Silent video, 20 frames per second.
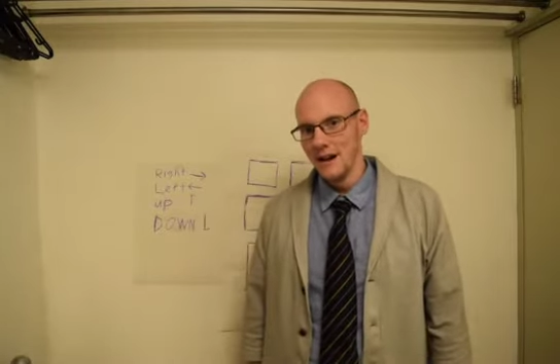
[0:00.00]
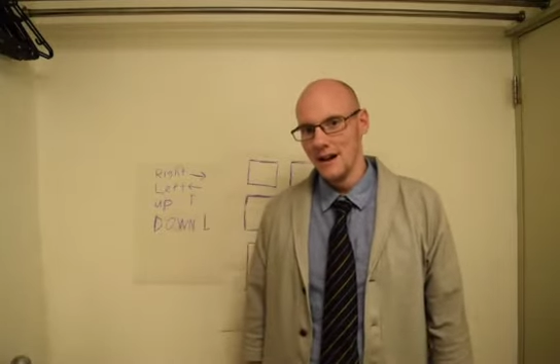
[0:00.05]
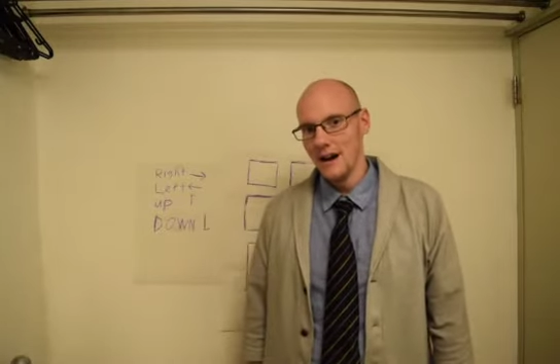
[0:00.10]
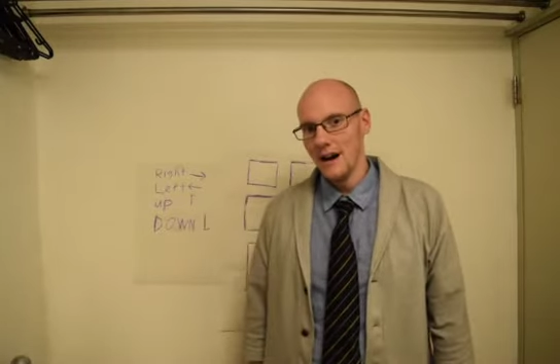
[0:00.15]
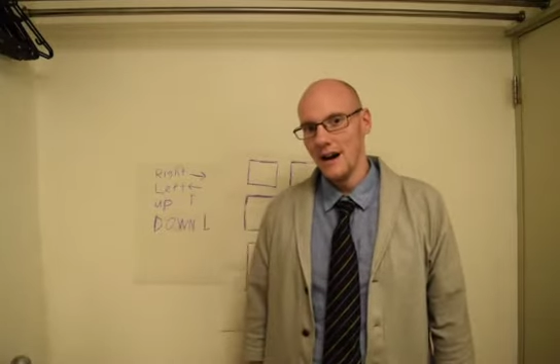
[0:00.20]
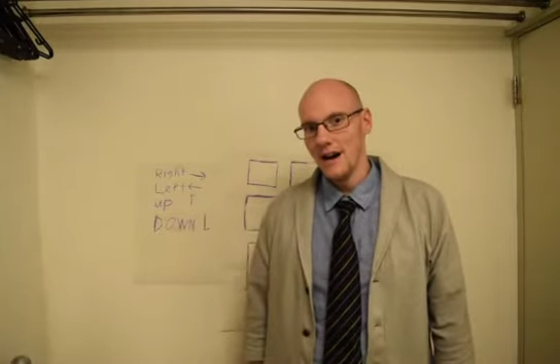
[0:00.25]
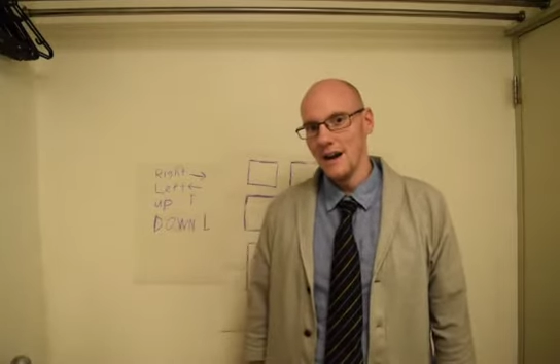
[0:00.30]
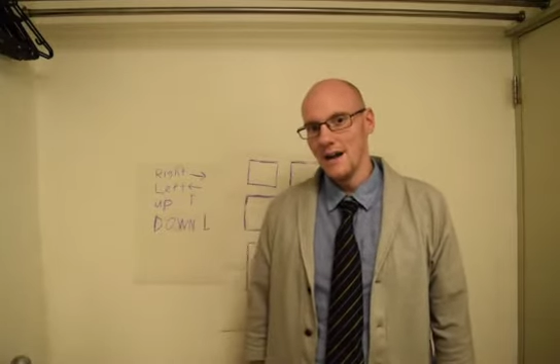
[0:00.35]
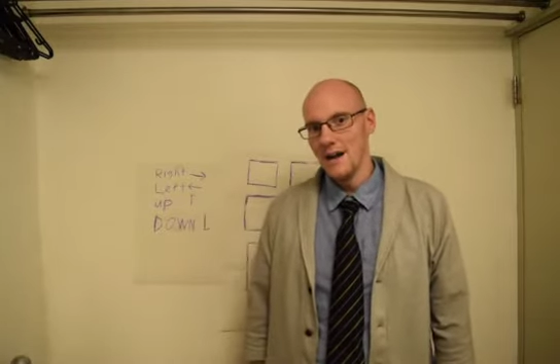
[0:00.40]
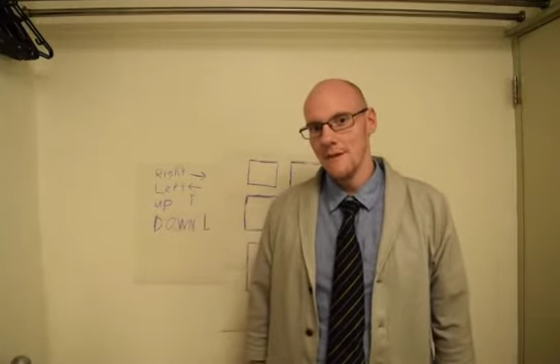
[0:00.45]

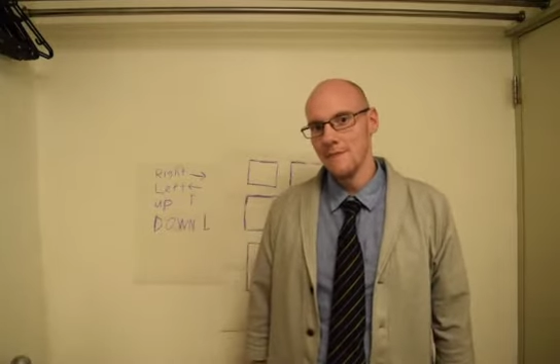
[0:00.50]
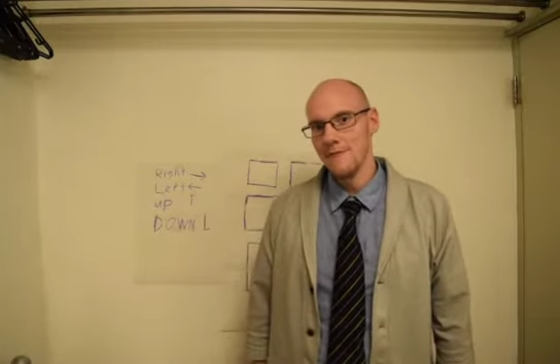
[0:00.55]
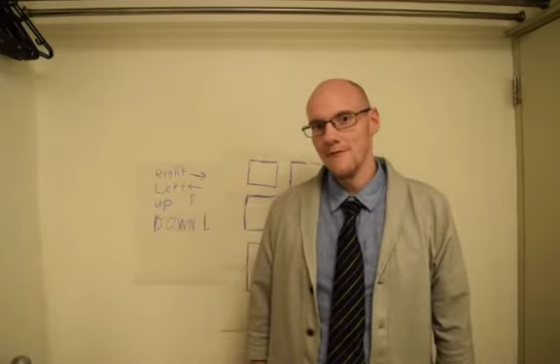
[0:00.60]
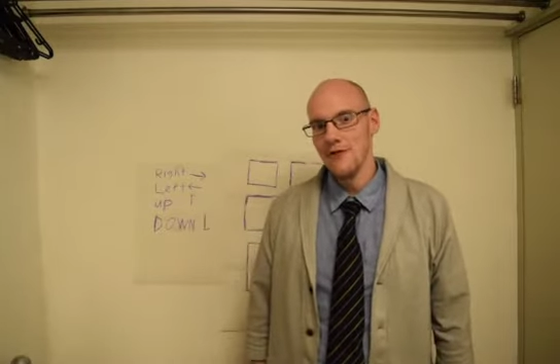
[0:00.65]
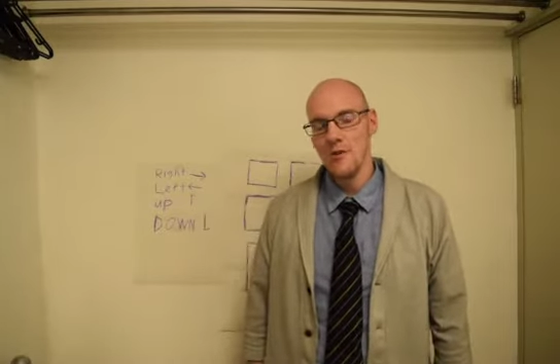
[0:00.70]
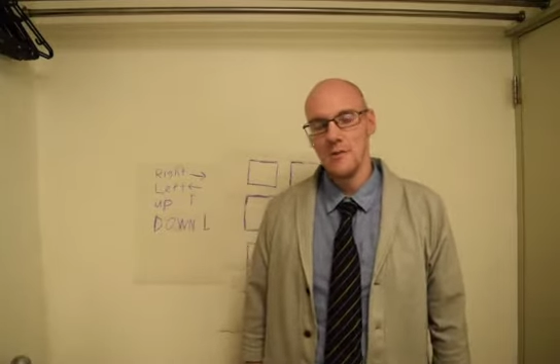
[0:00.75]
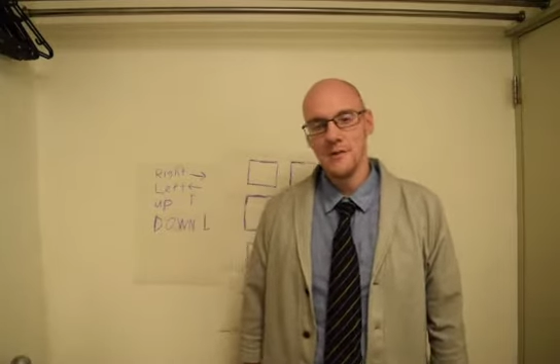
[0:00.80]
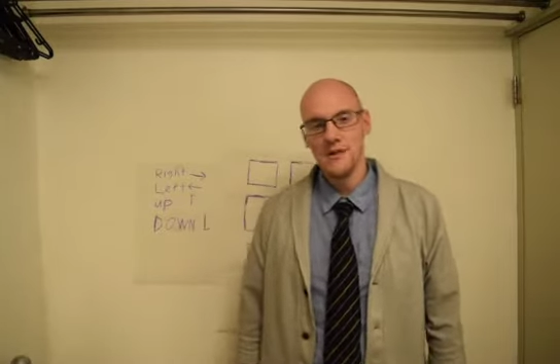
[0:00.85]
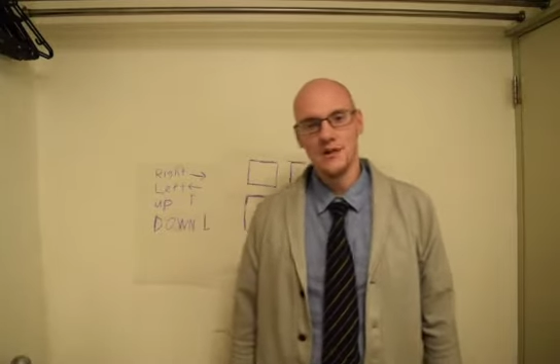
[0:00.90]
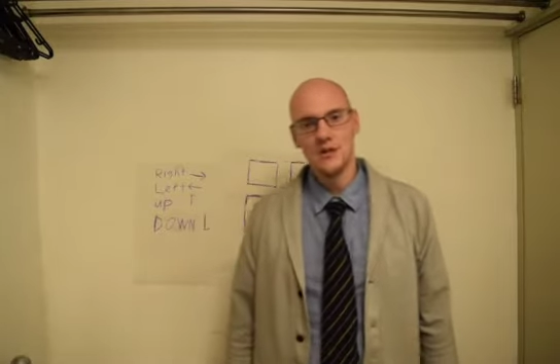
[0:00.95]
I am
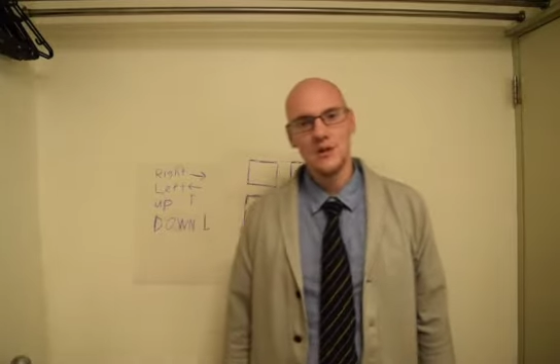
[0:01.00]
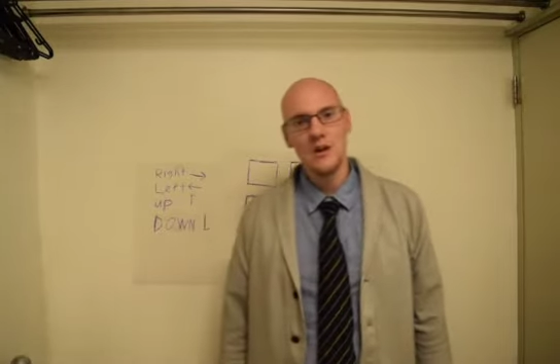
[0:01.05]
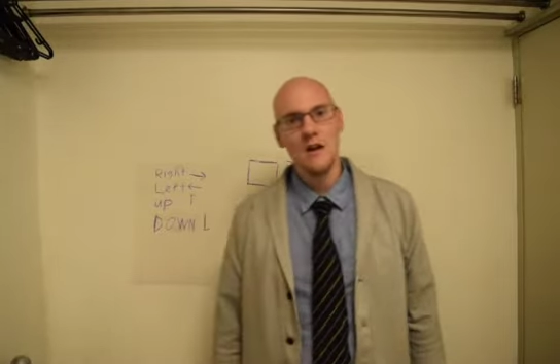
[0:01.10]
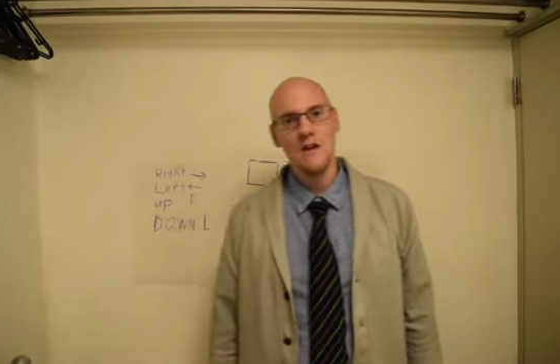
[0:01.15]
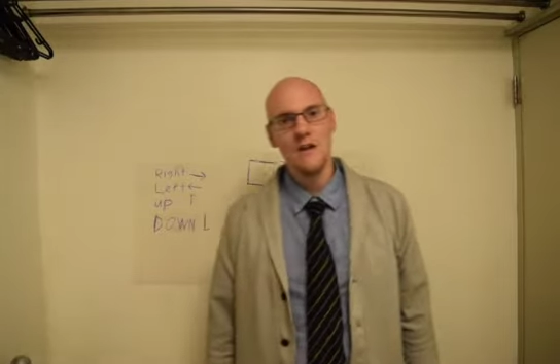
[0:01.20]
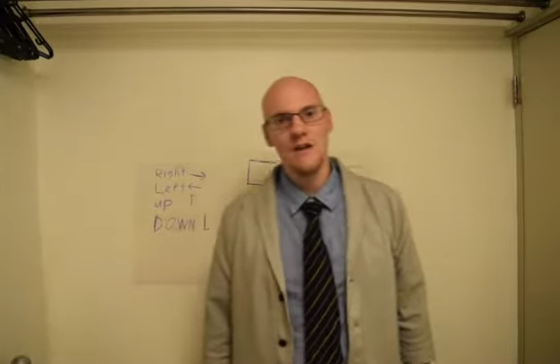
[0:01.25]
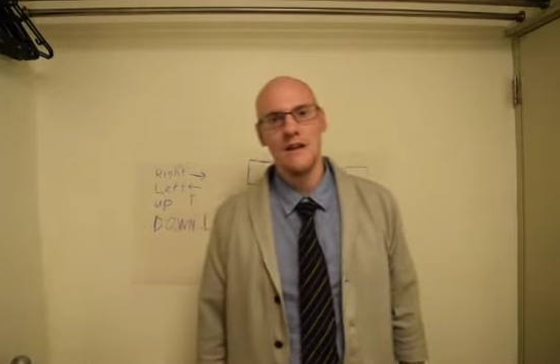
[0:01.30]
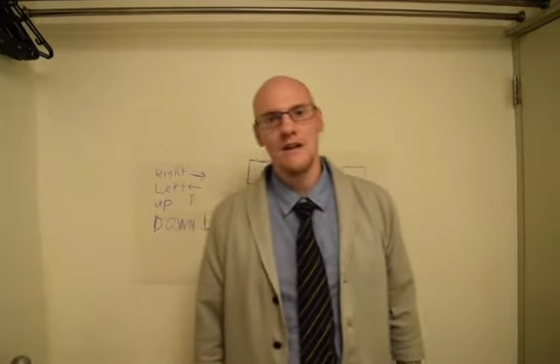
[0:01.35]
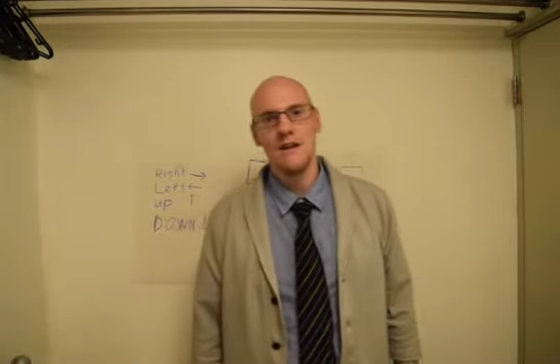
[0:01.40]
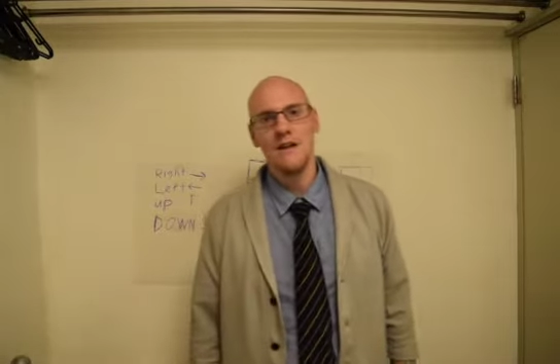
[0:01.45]
from
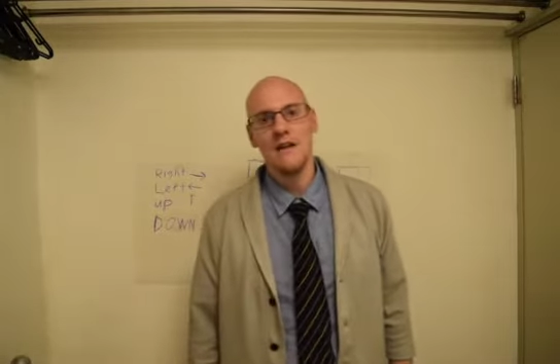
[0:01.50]
Australia